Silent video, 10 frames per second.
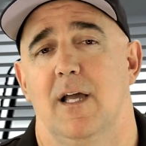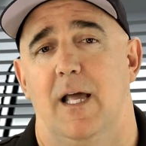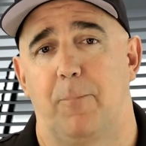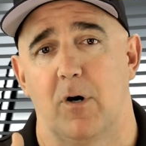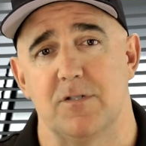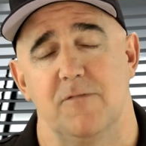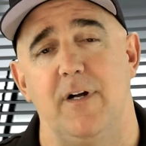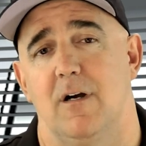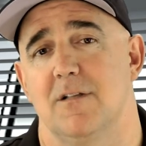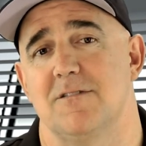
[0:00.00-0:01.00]
and
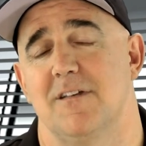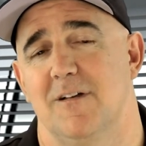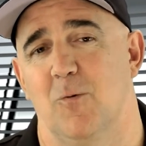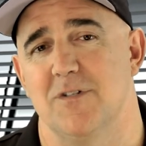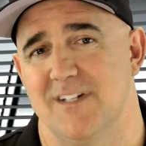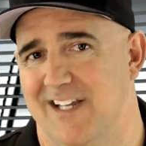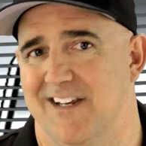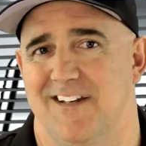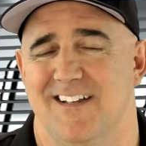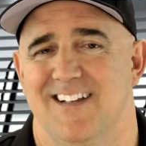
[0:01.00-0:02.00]
perseverance was
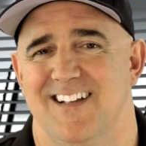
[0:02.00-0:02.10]
needed.